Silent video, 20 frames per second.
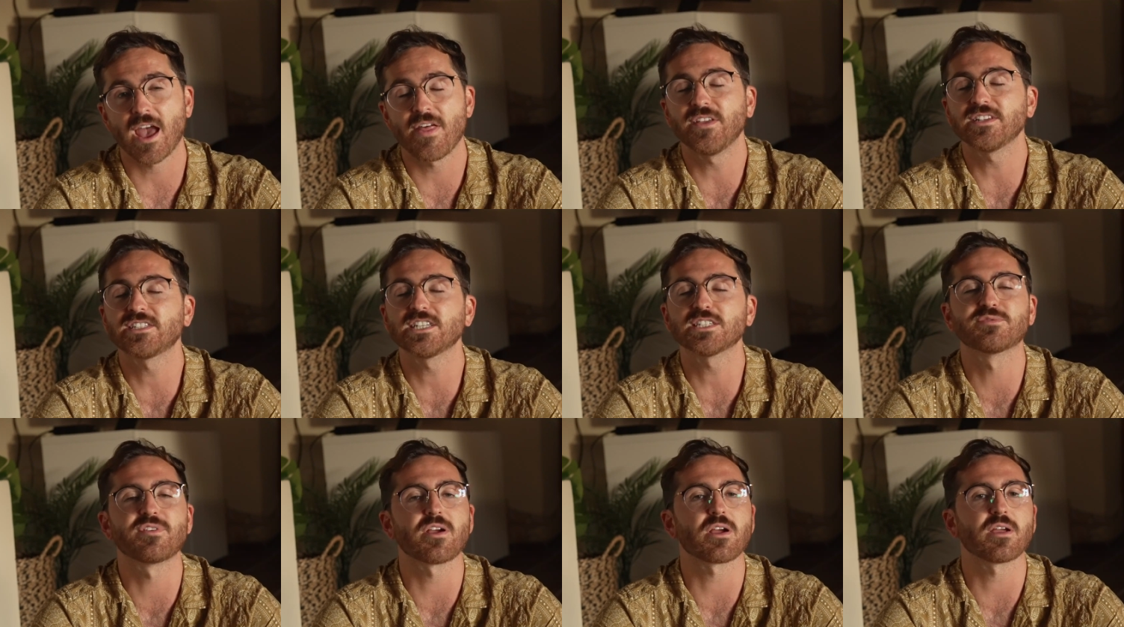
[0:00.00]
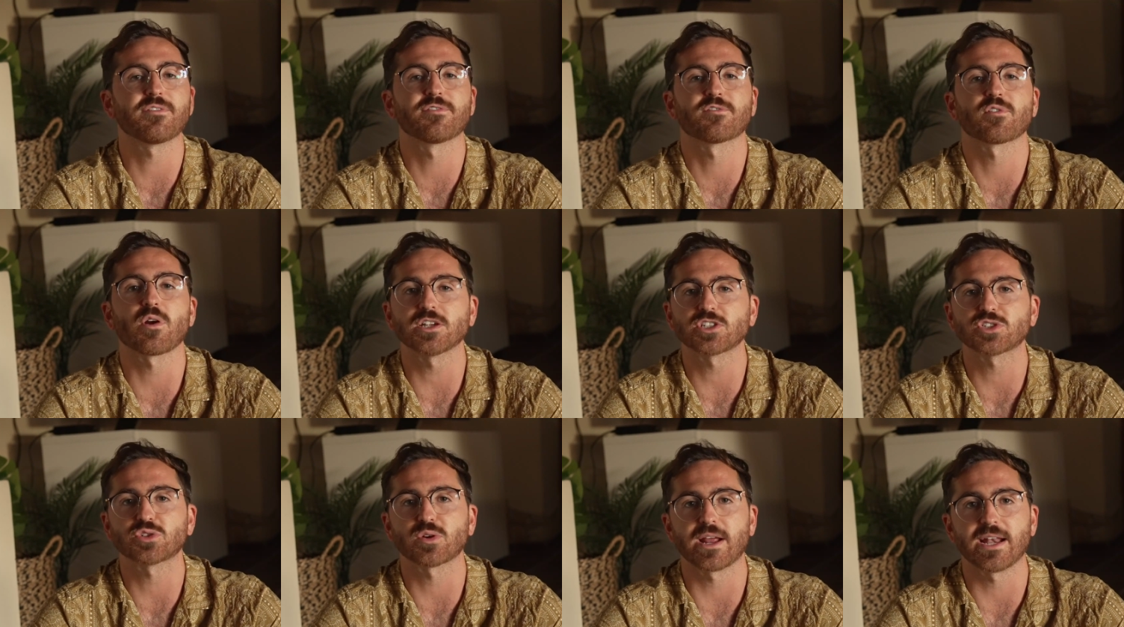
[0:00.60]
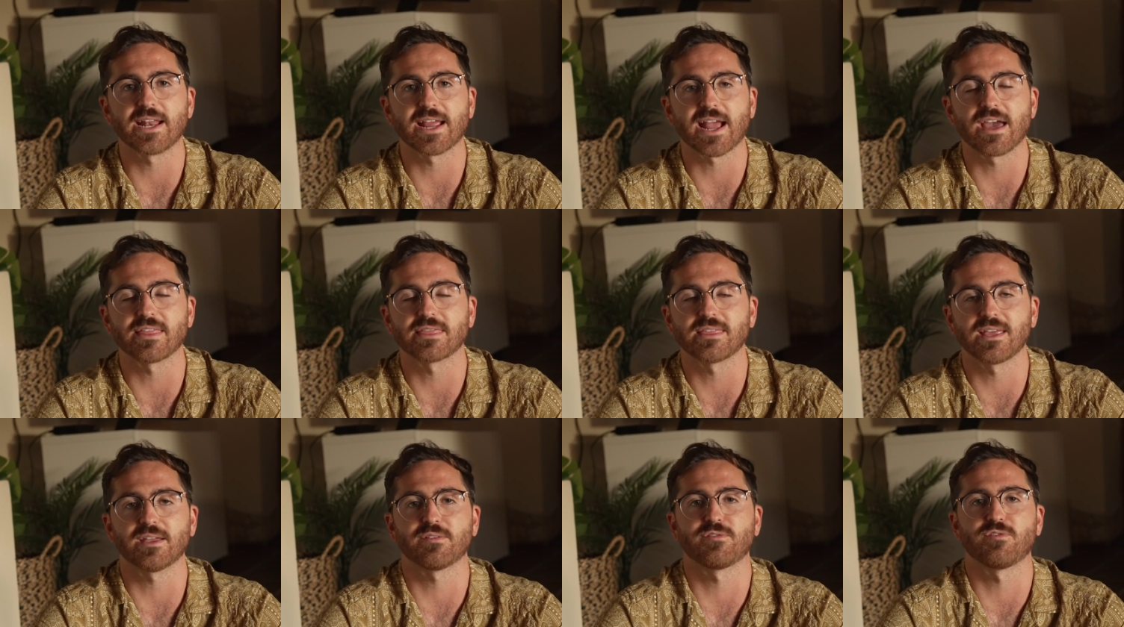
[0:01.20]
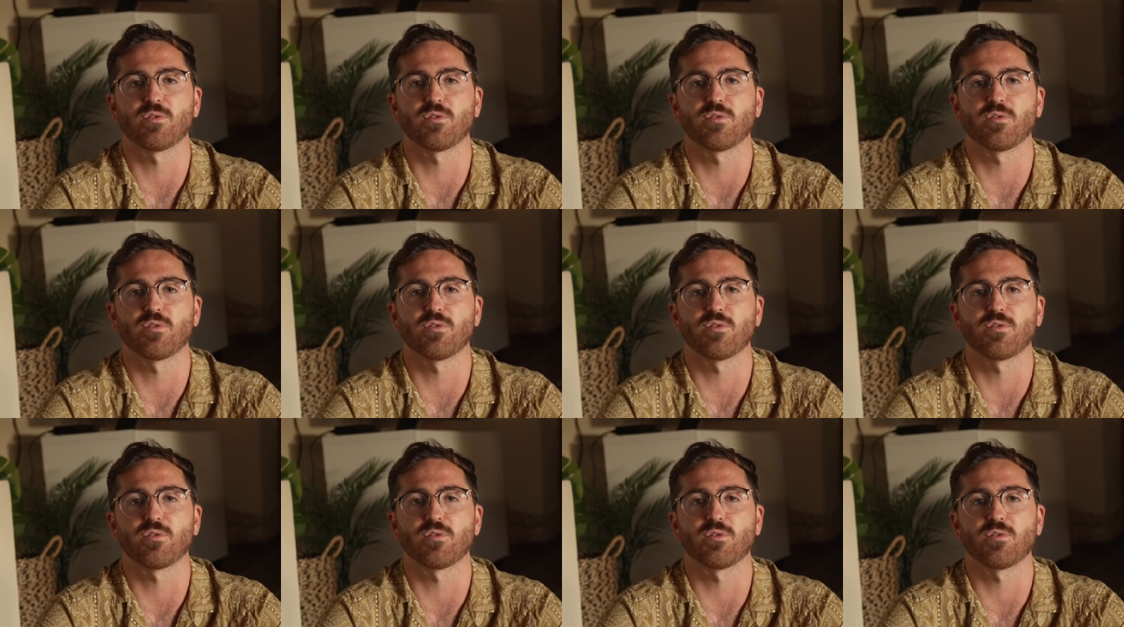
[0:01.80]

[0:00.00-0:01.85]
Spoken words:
And this is very frustrating, I think,